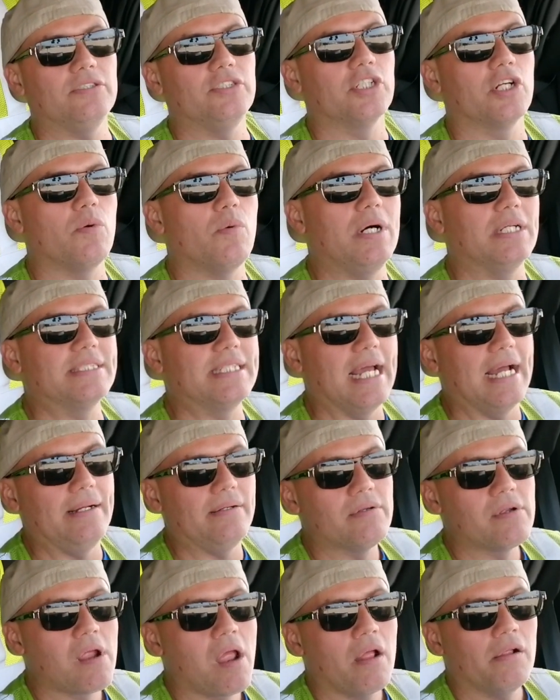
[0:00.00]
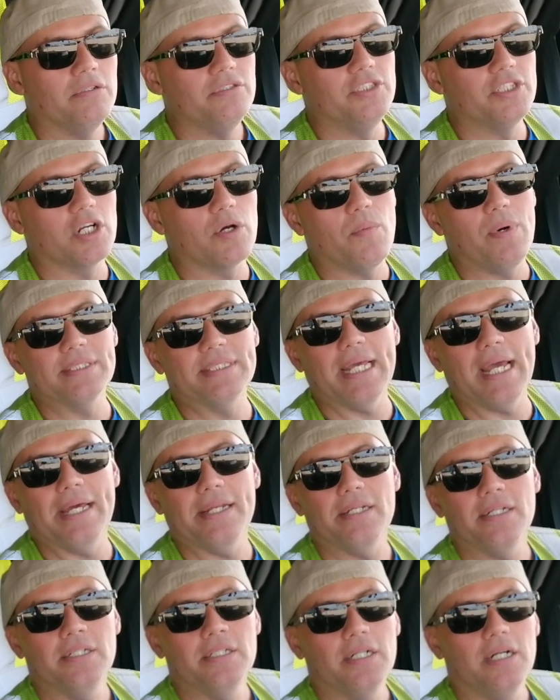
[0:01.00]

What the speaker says: You don't want that. You don't want that.